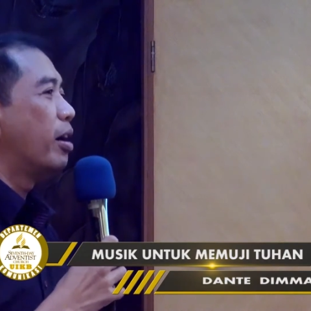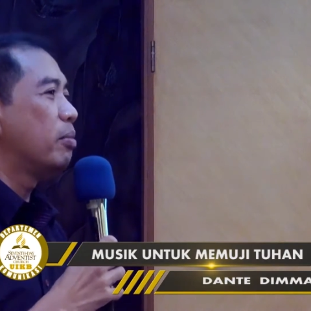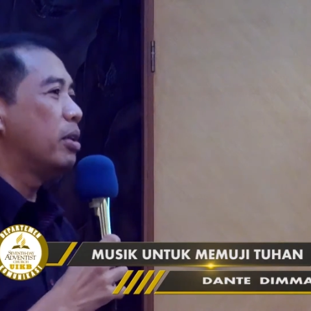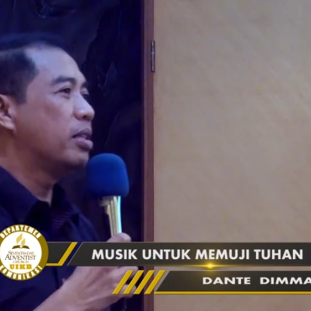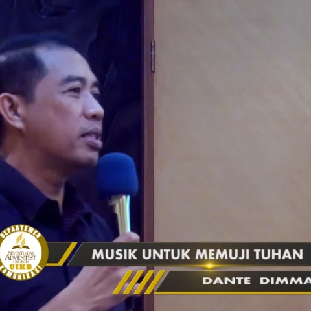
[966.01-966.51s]
How
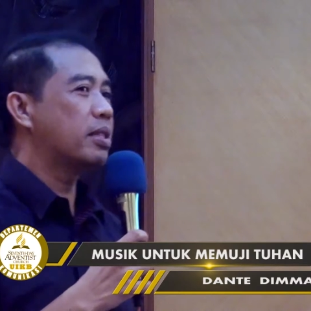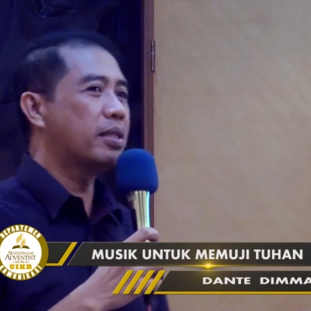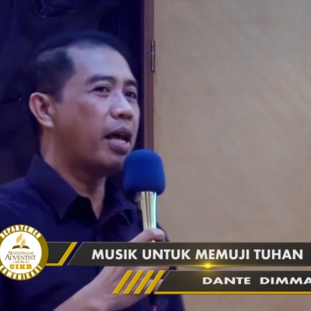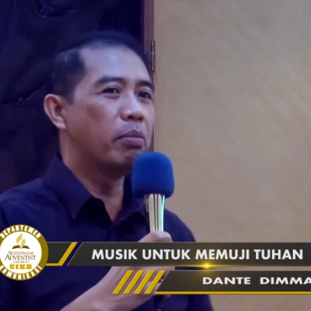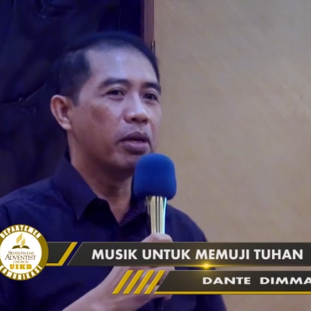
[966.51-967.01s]
many
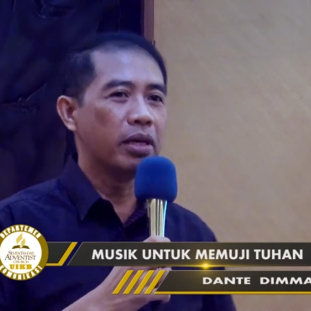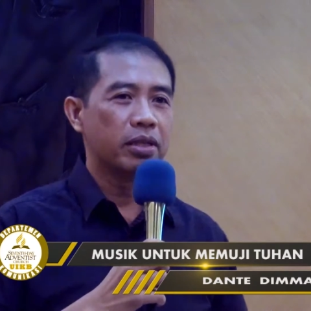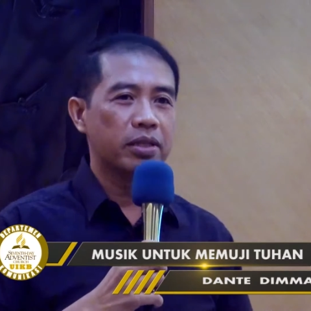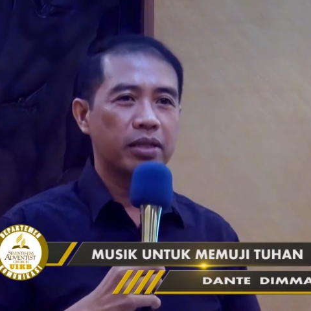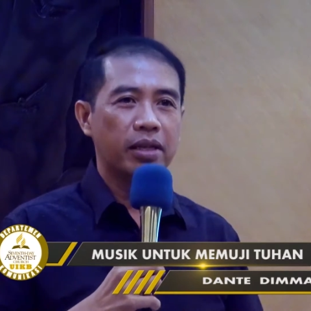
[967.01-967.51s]

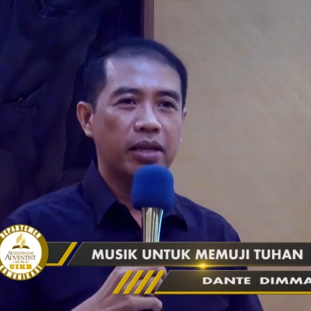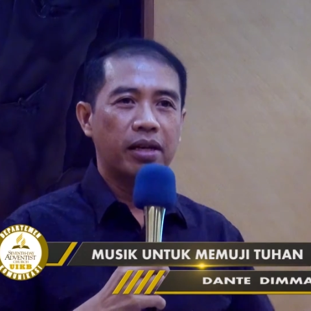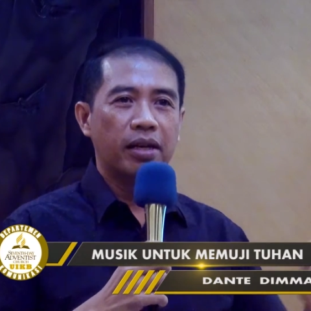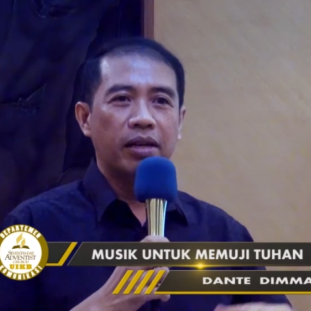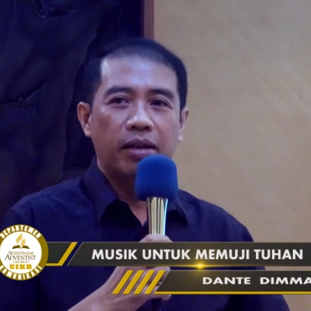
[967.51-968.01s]
Sabbaths
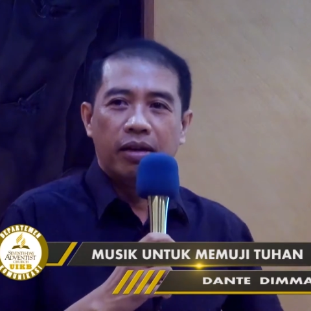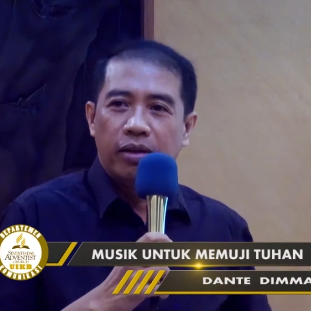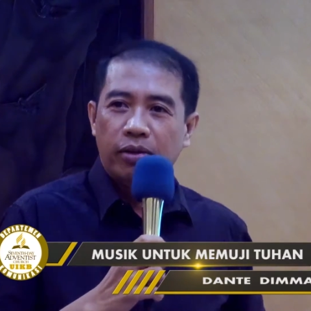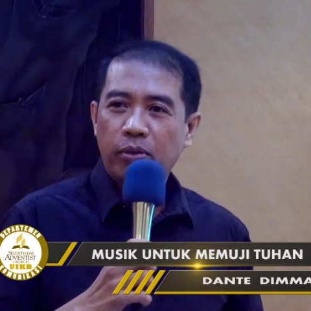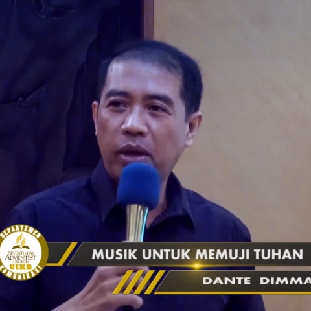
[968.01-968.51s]

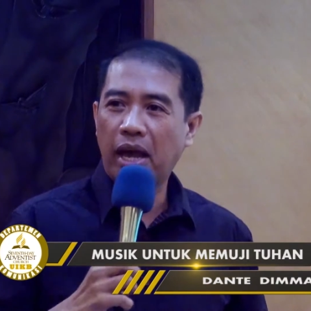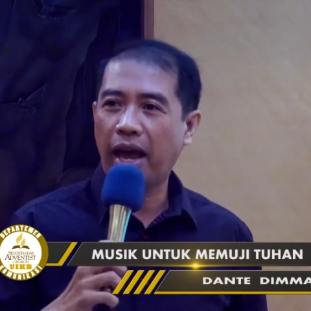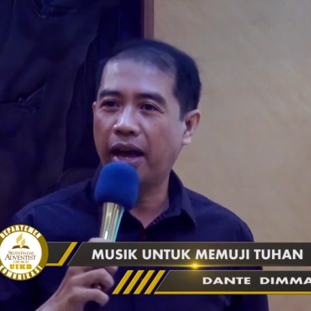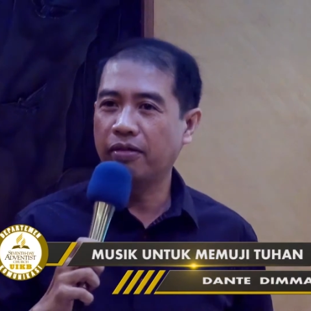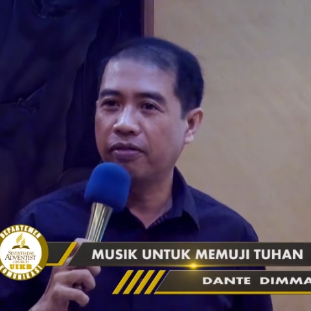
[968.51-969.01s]
do we
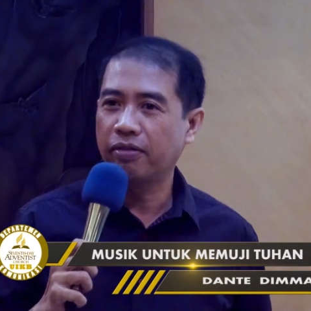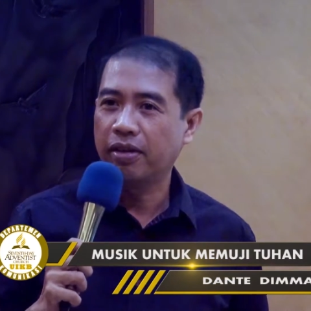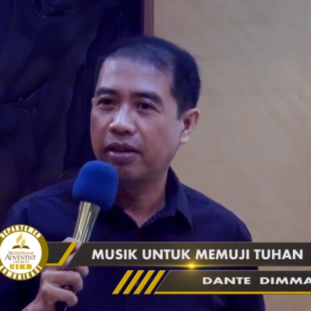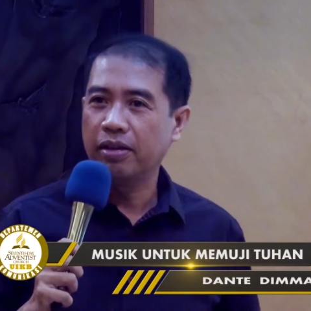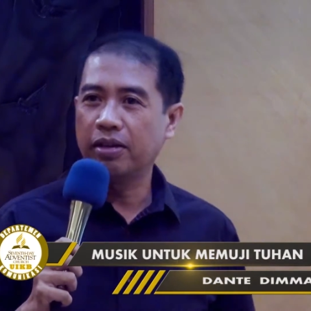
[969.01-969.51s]
have
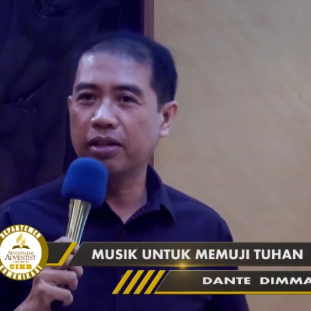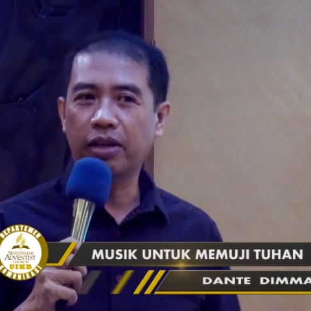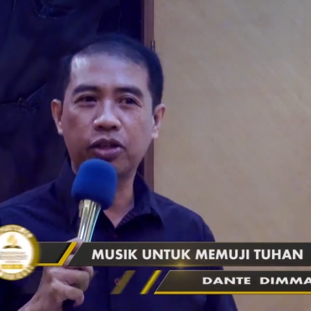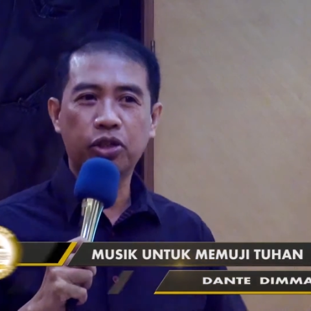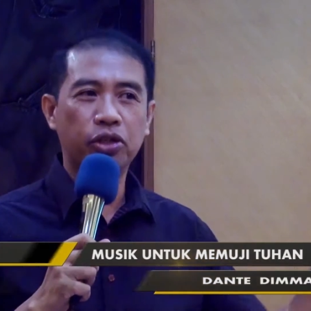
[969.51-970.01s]
that
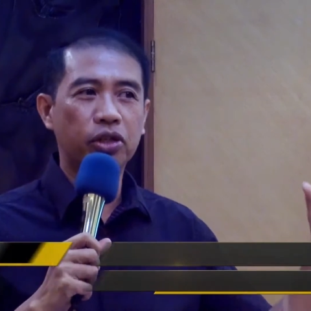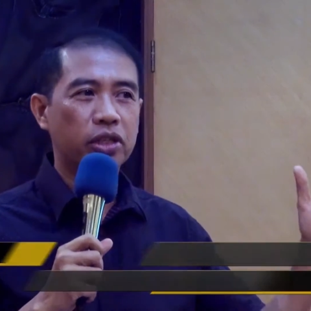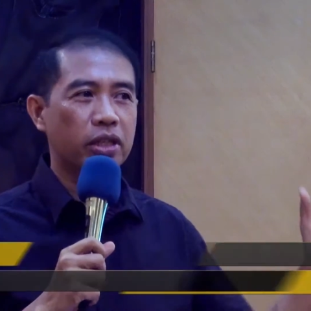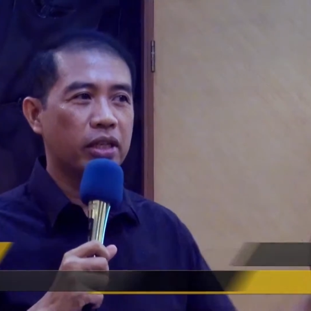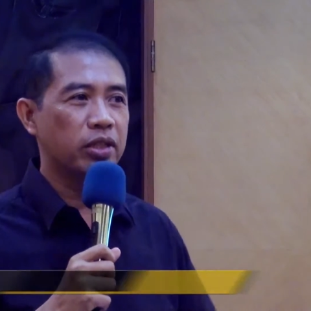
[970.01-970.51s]
our
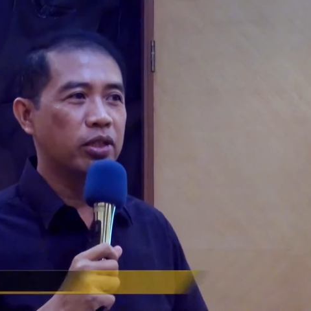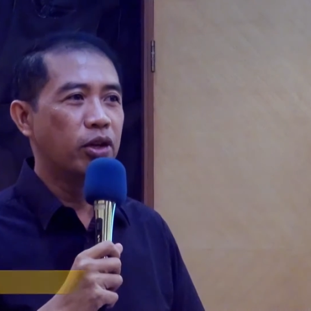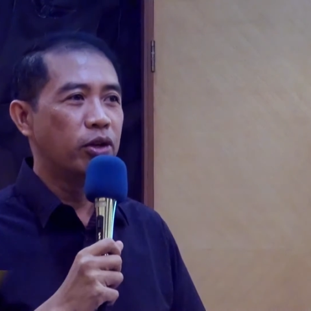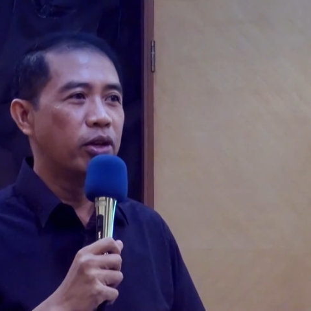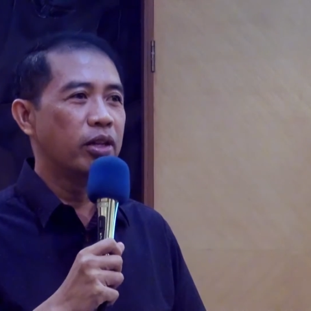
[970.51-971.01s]

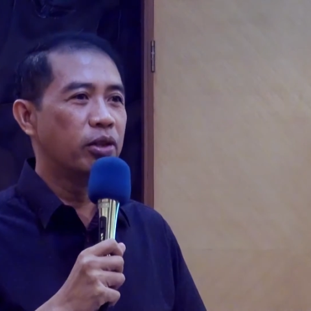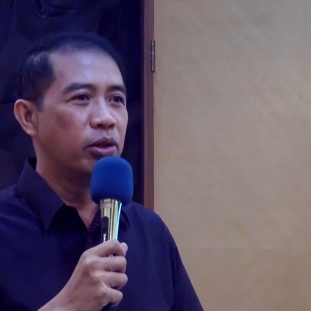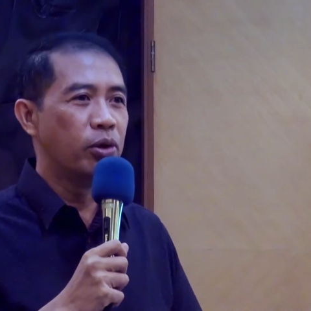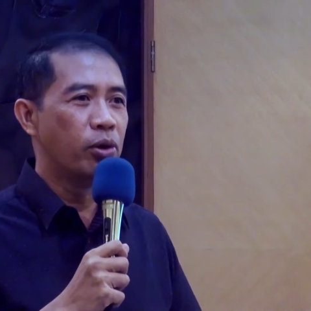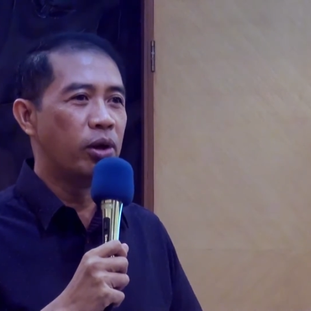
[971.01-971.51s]
churches
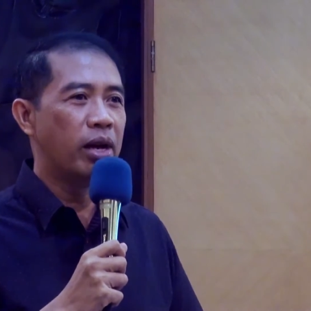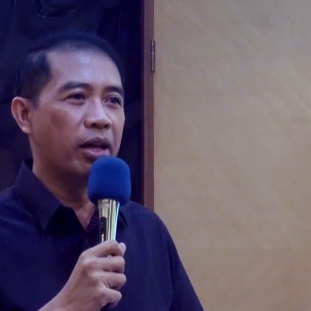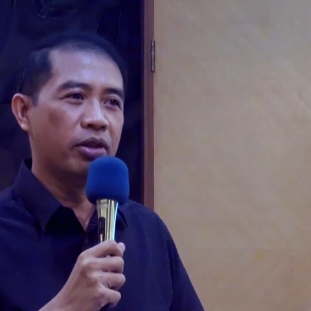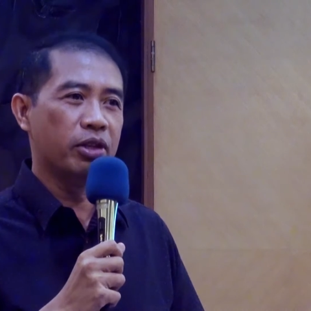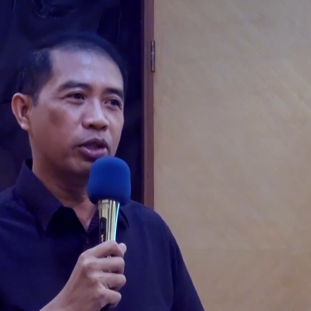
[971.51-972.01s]

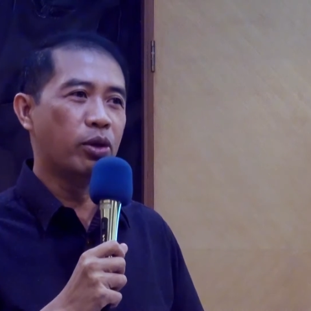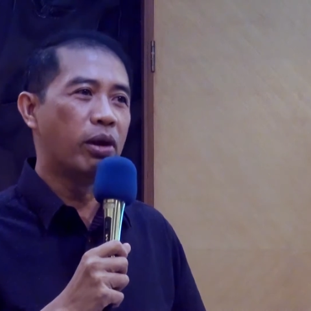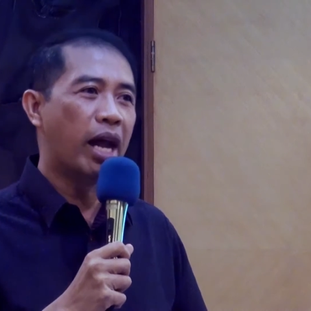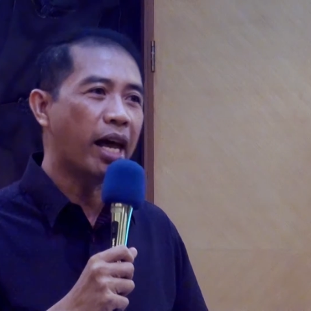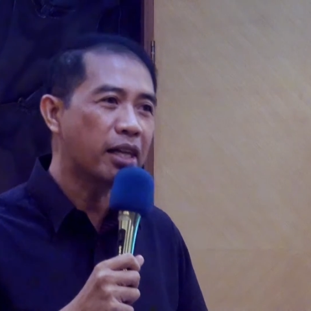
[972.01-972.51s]
there's
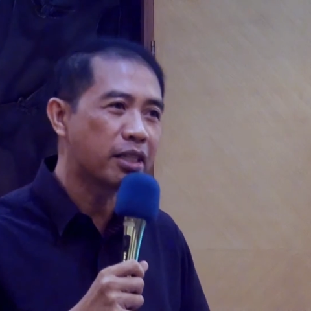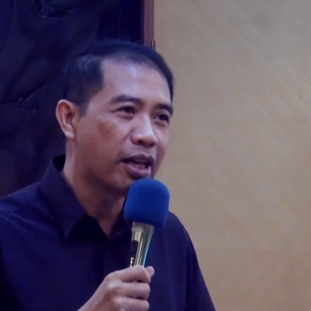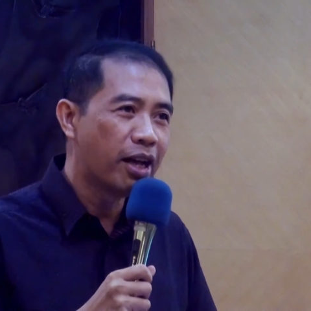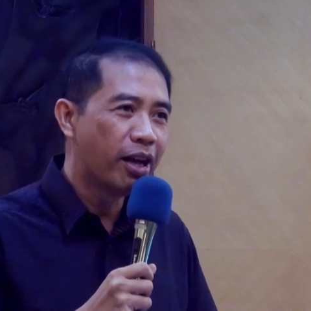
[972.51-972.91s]
no light,